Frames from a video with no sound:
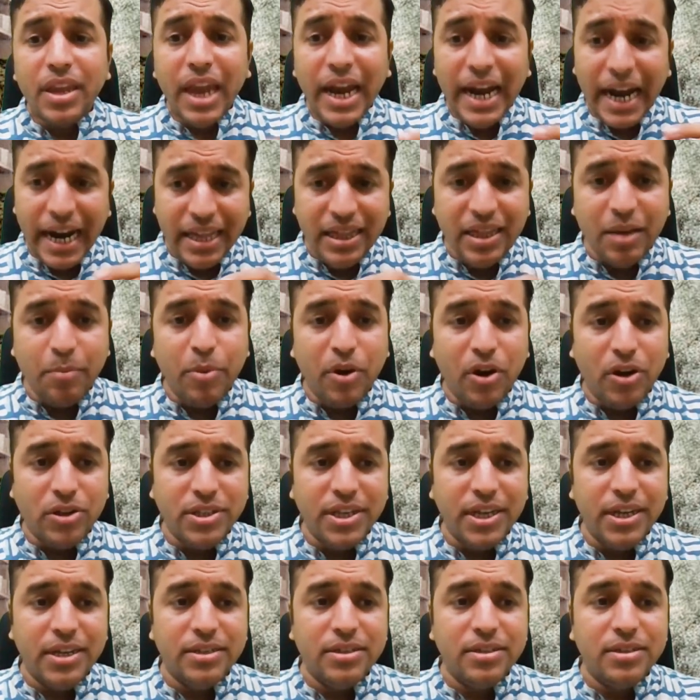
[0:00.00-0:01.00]
And in the
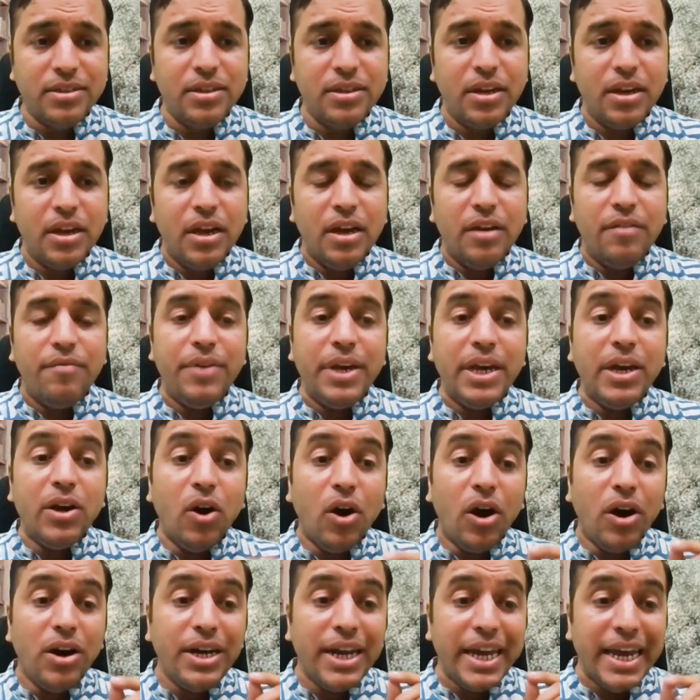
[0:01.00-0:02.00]
process, we
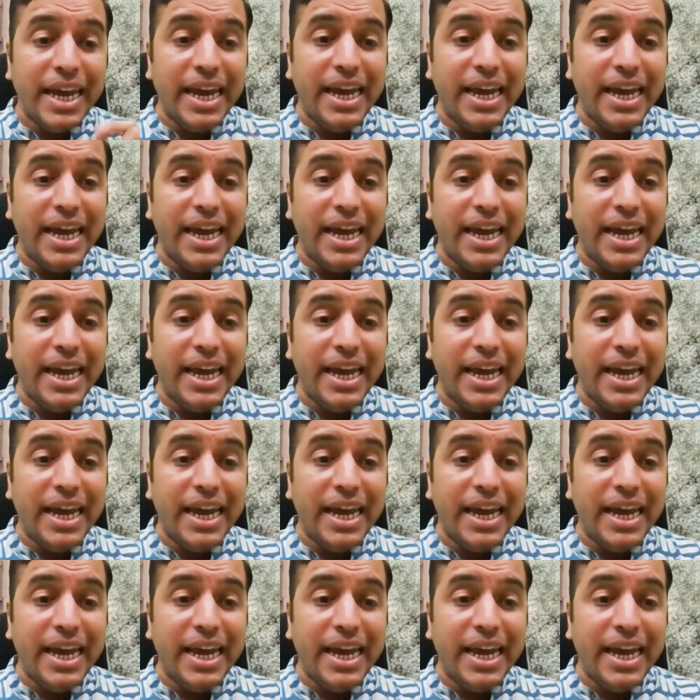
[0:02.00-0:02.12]
got